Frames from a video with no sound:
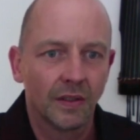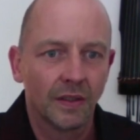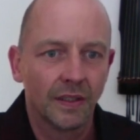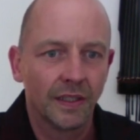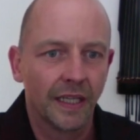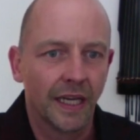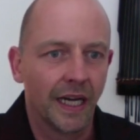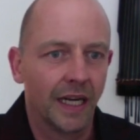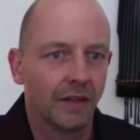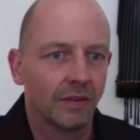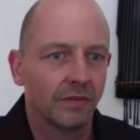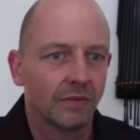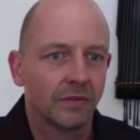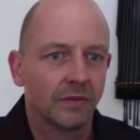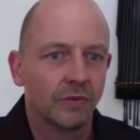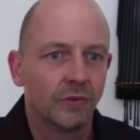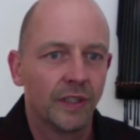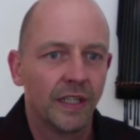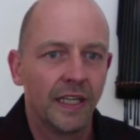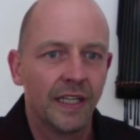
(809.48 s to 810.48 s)
yeah,
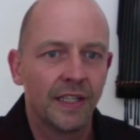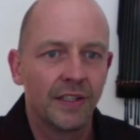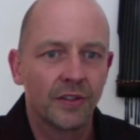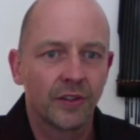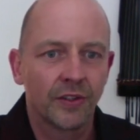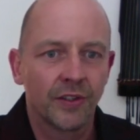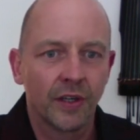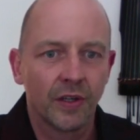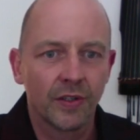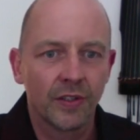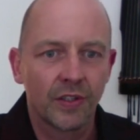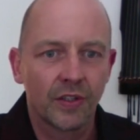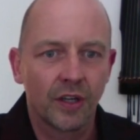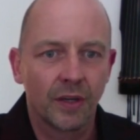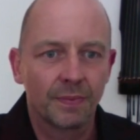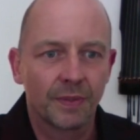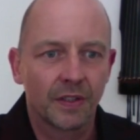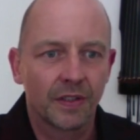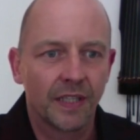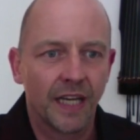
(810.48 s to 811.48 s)
release your nose,
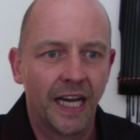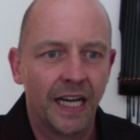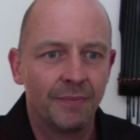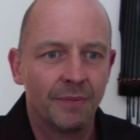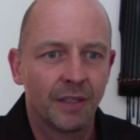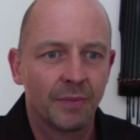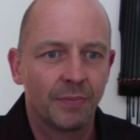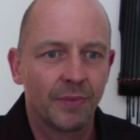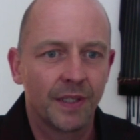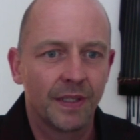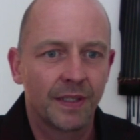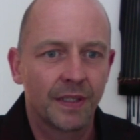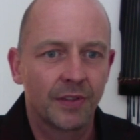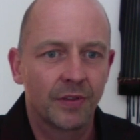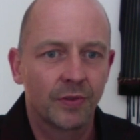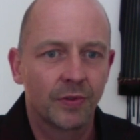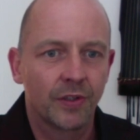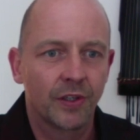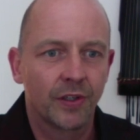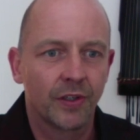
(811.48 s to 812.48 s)
stop the timer, and breathe in
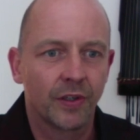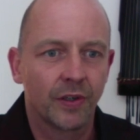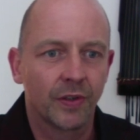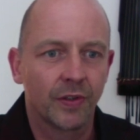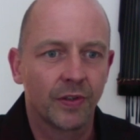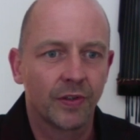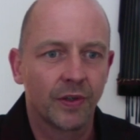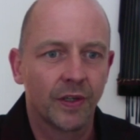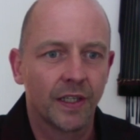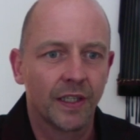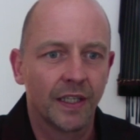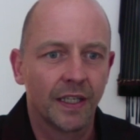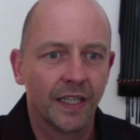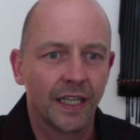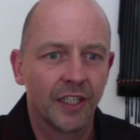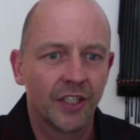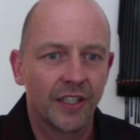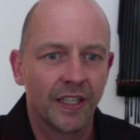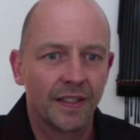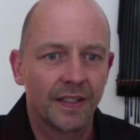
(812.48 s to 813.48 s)
through your nose. Your
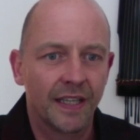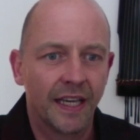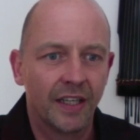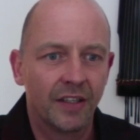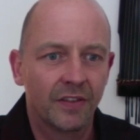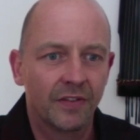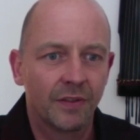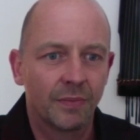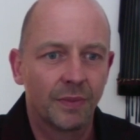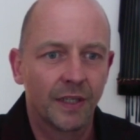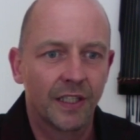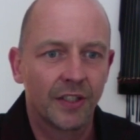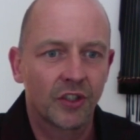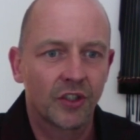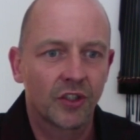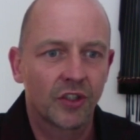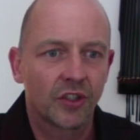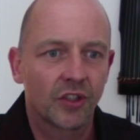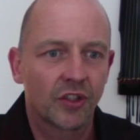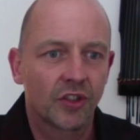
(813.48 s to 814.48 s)
inhalation at the end of the breath
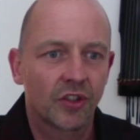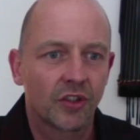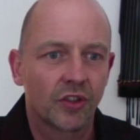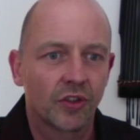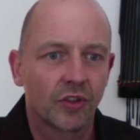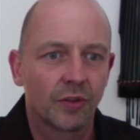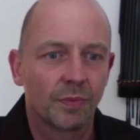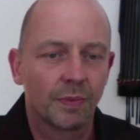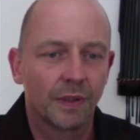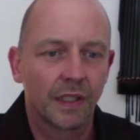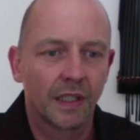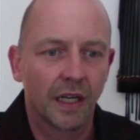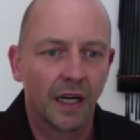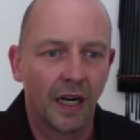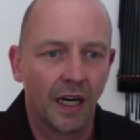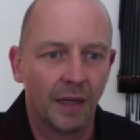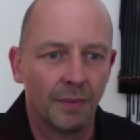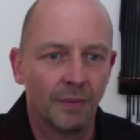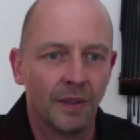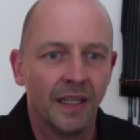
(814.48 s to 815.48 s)
should be
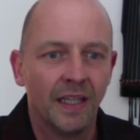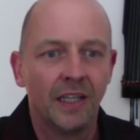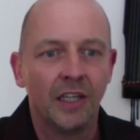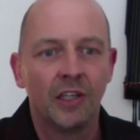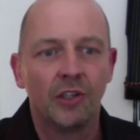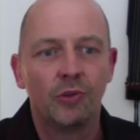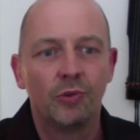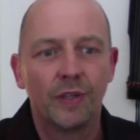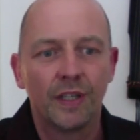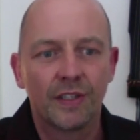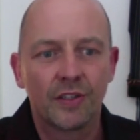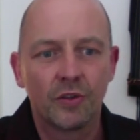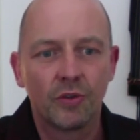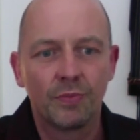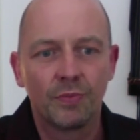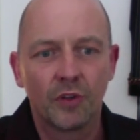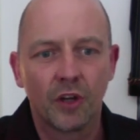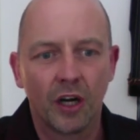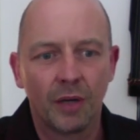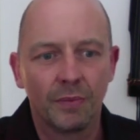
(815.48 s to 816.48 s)
calm.
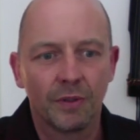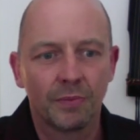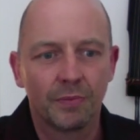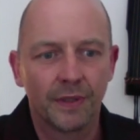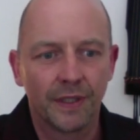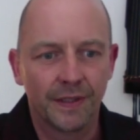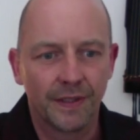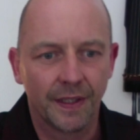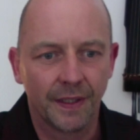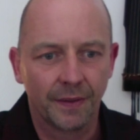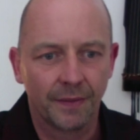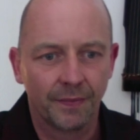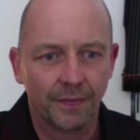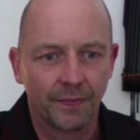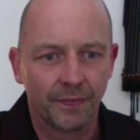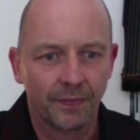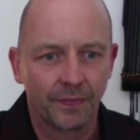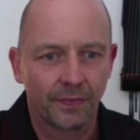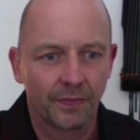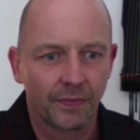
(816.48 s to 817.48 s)
Resume normal breathing.
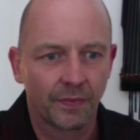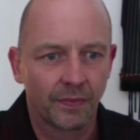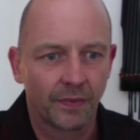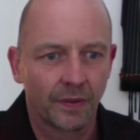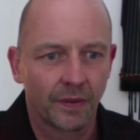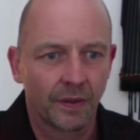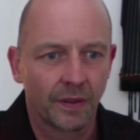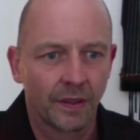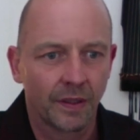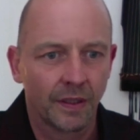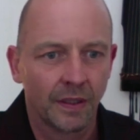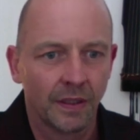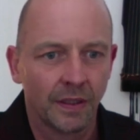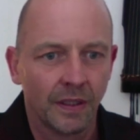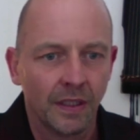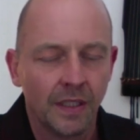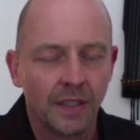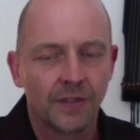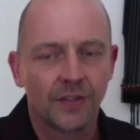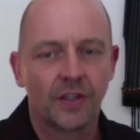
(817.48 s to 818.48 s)

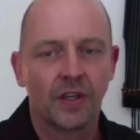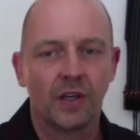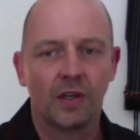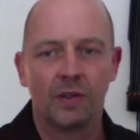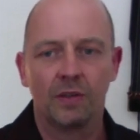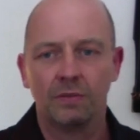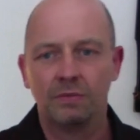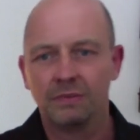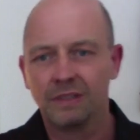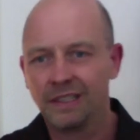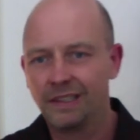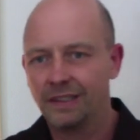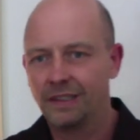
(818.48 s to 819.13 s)
So,